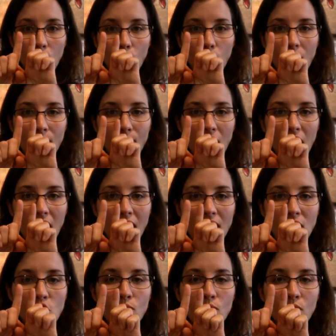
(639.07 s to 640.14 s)
When my
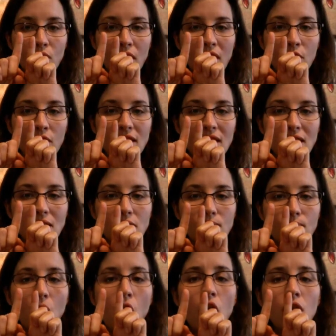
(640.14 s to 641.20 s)
numerator is
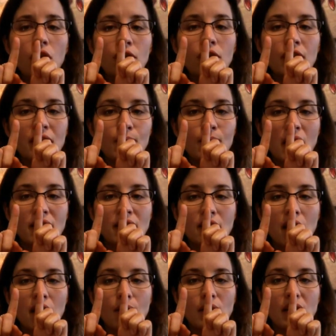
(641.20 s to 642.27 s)
smaller than my
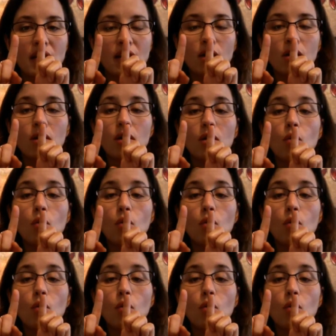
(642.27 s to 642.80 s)
denominator,